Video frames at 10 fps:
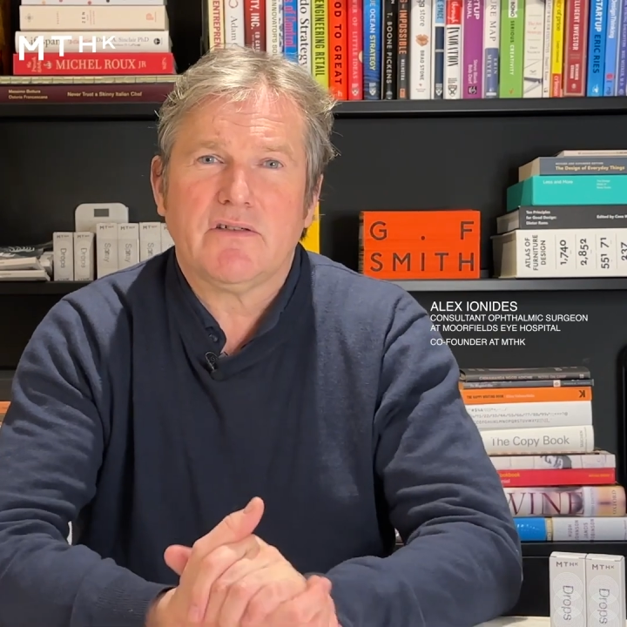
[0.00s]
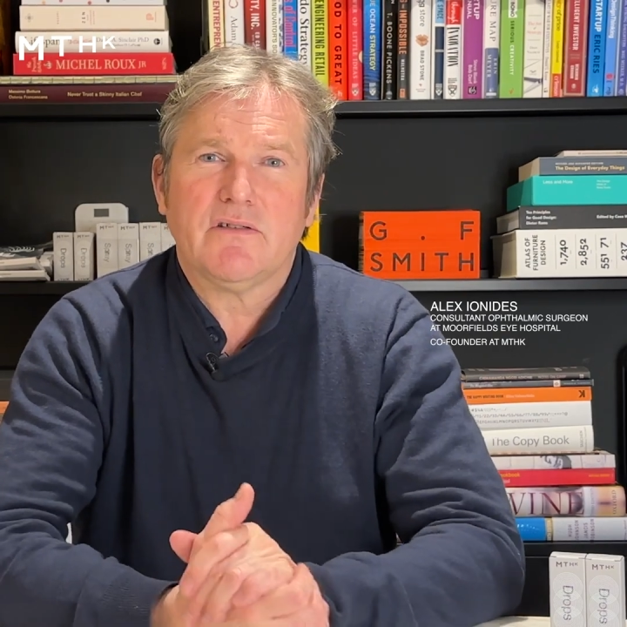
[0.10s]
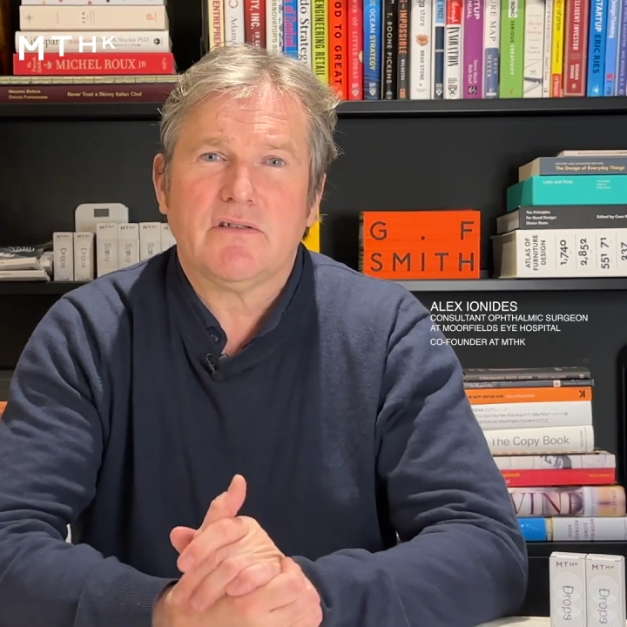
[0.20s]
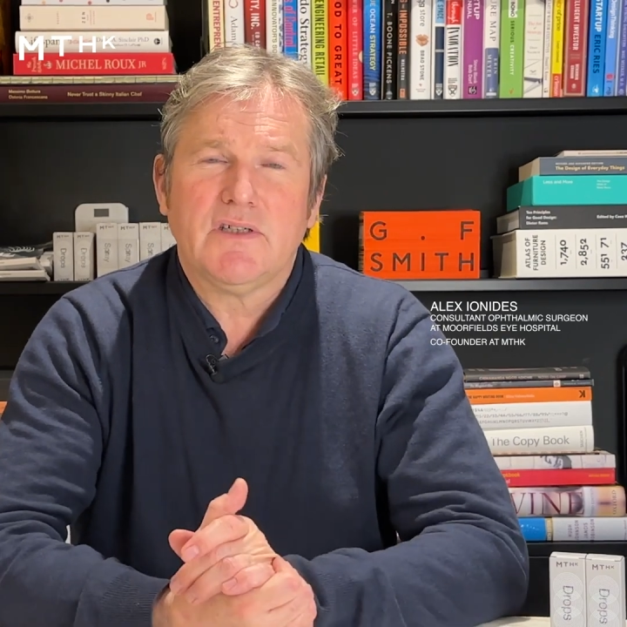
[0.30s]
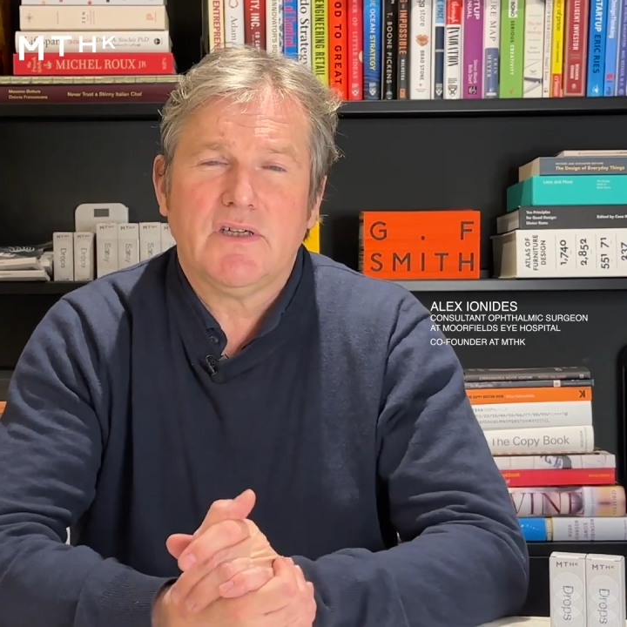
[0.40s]

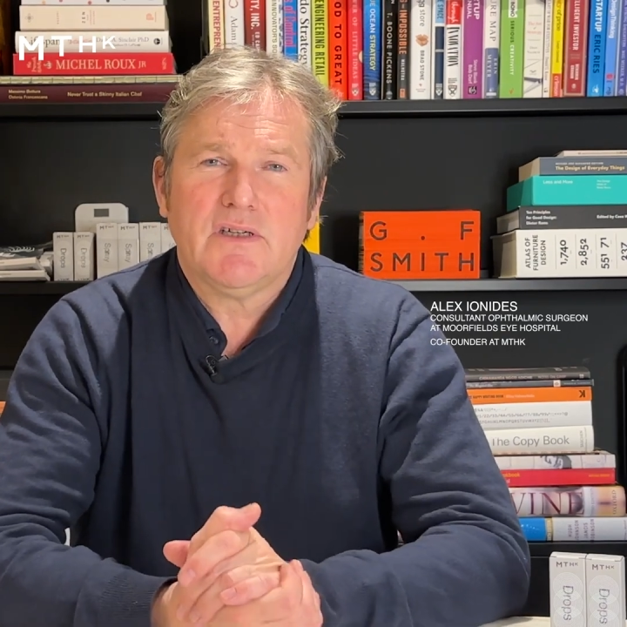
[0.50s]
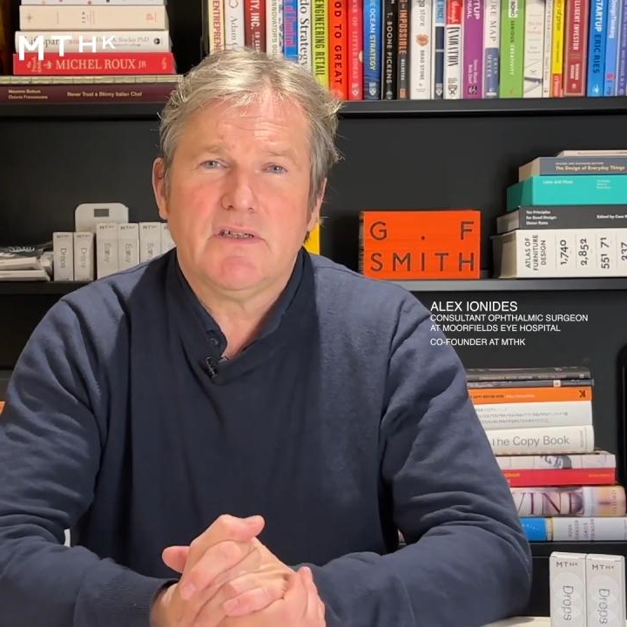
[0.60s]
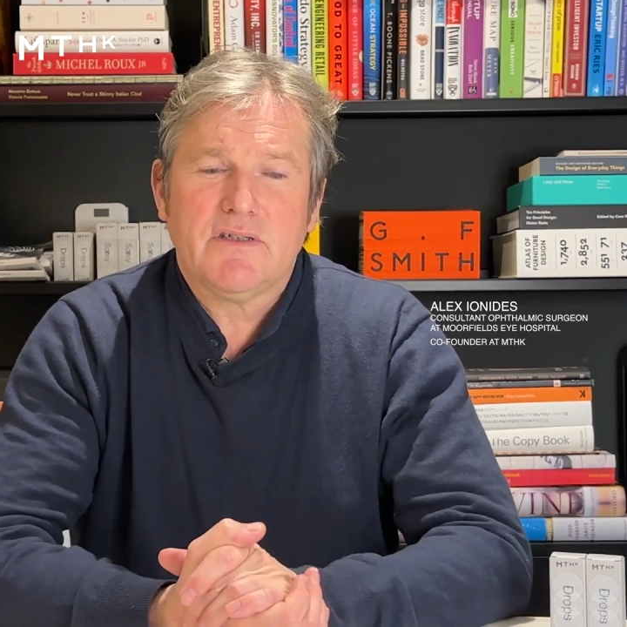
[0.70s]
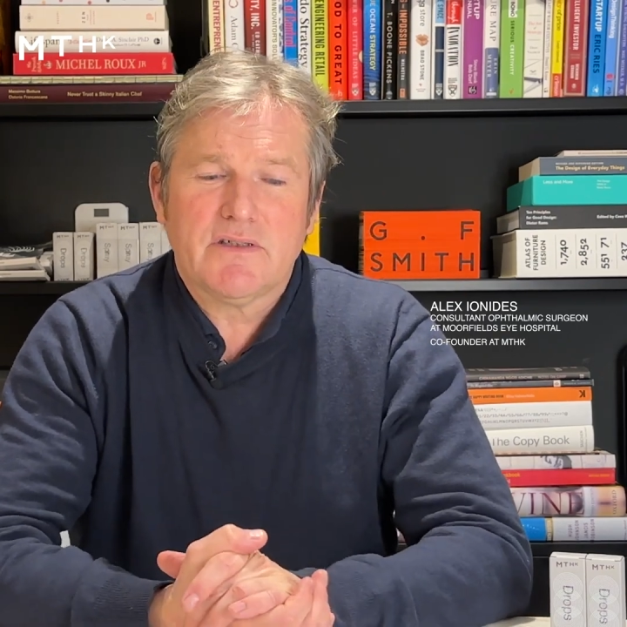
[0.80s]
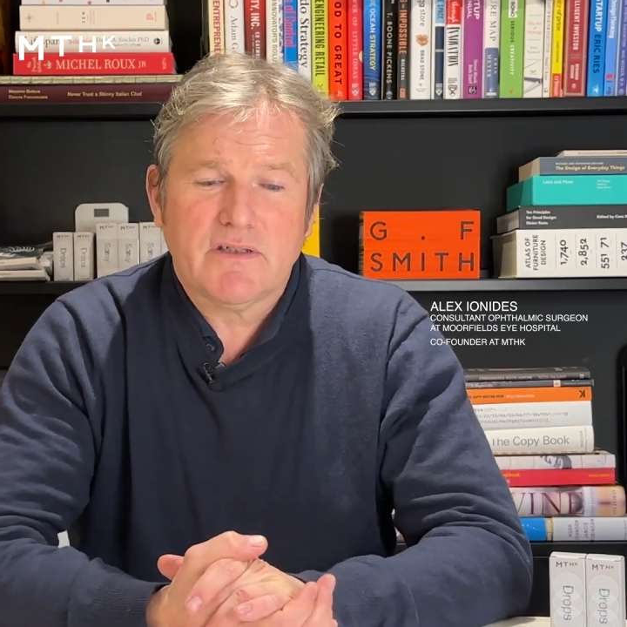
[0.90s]
to
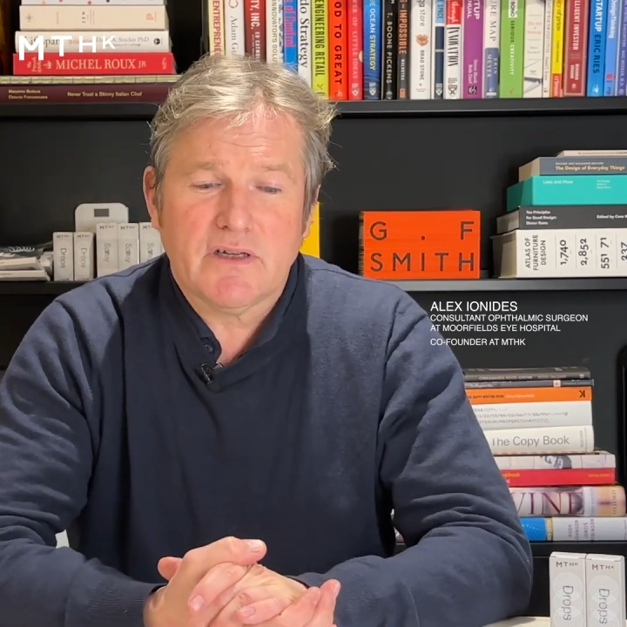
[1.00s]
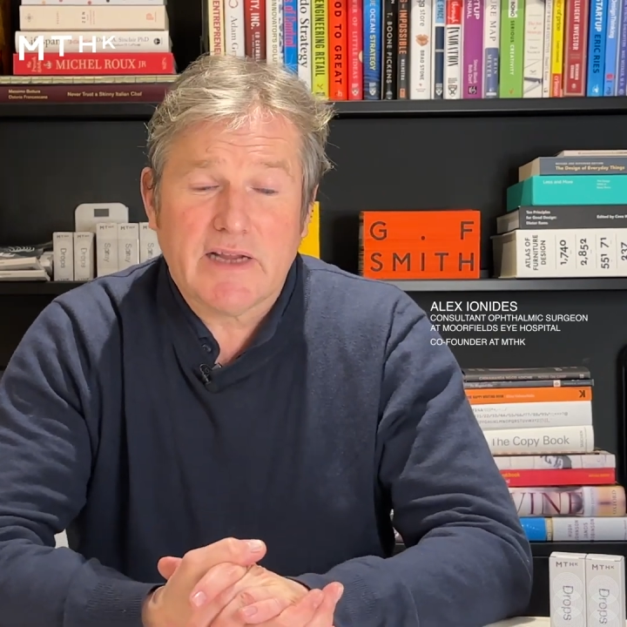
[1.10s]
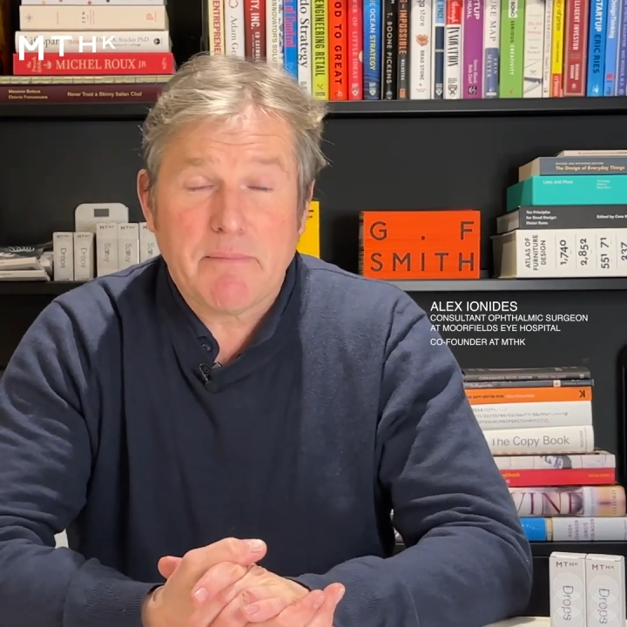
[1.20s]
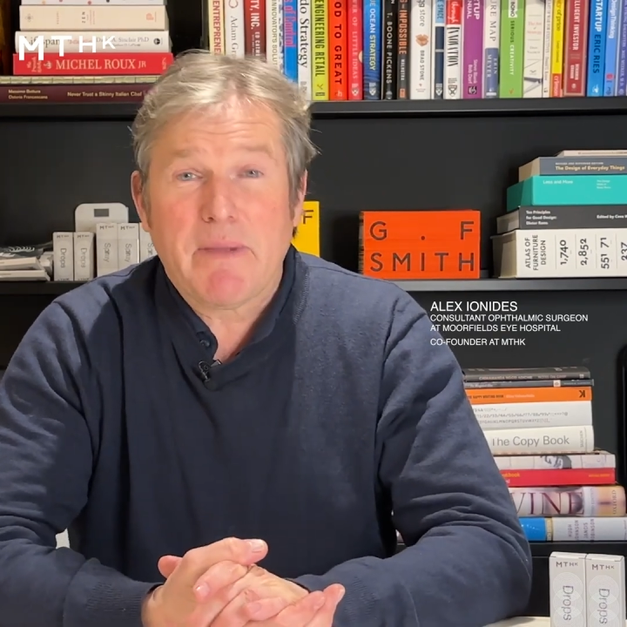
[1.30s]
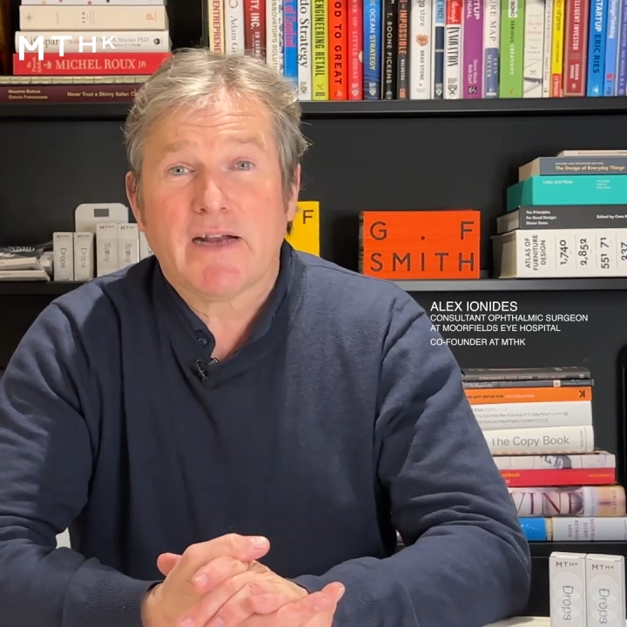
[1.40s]

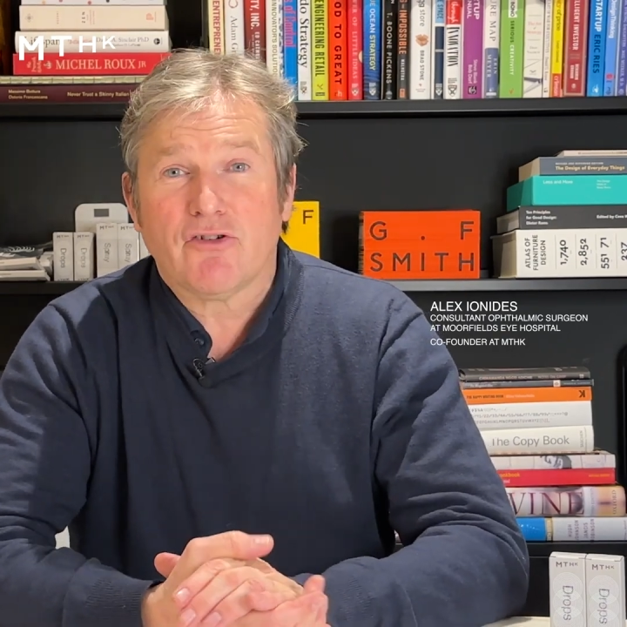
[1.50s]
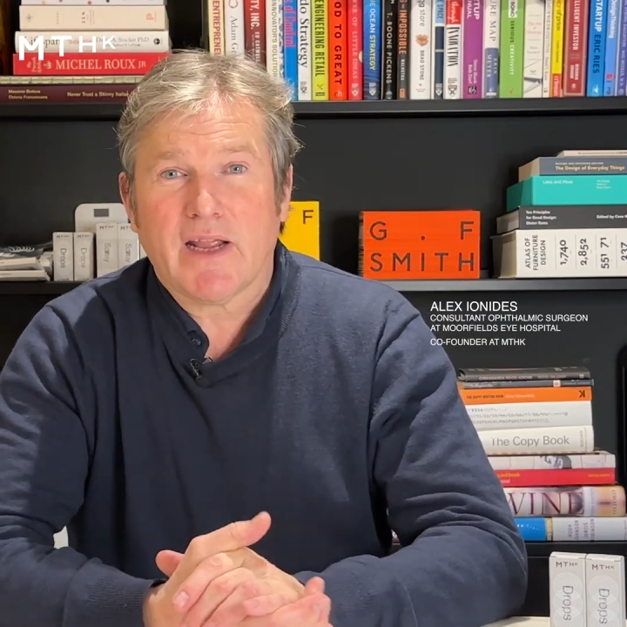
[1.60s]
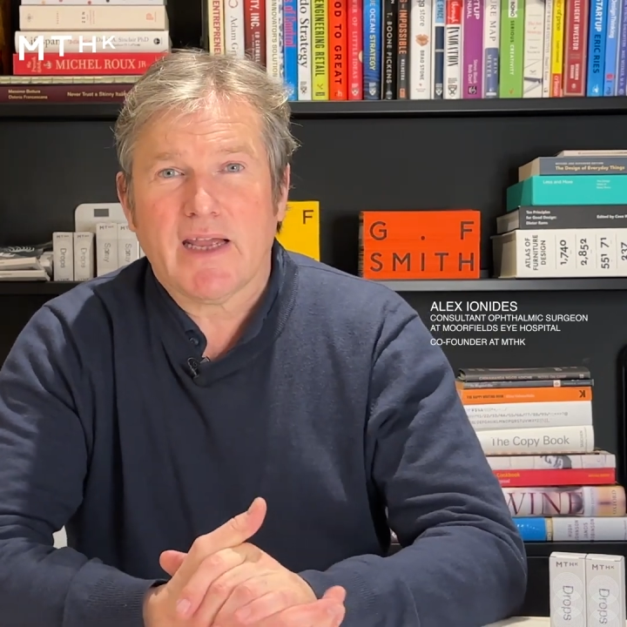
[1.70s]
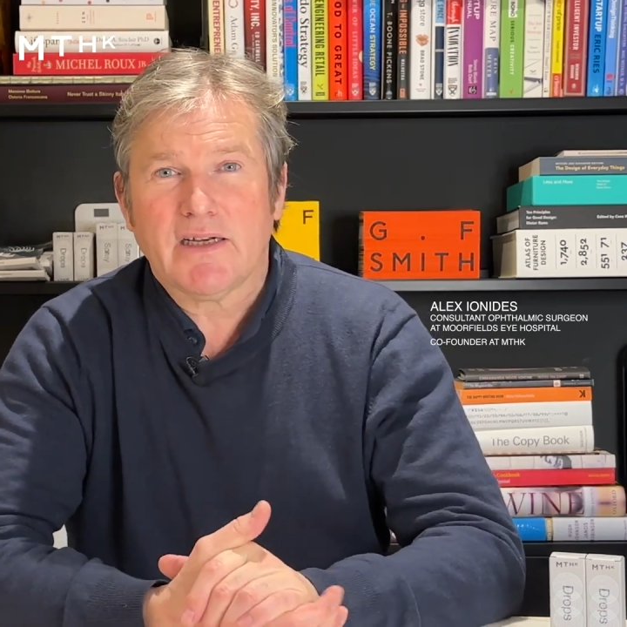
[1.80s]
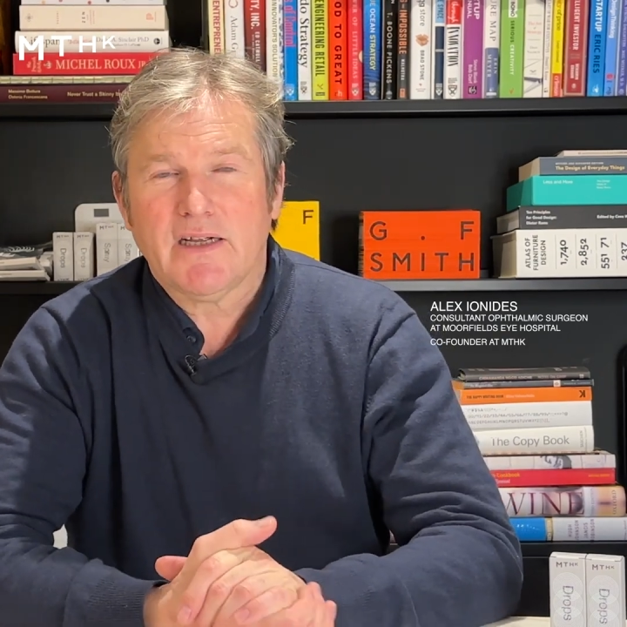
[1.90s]
get better
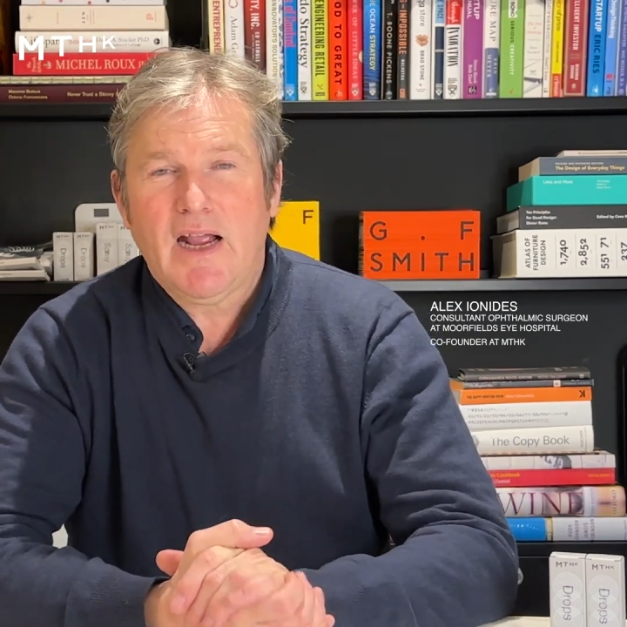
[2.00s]
again.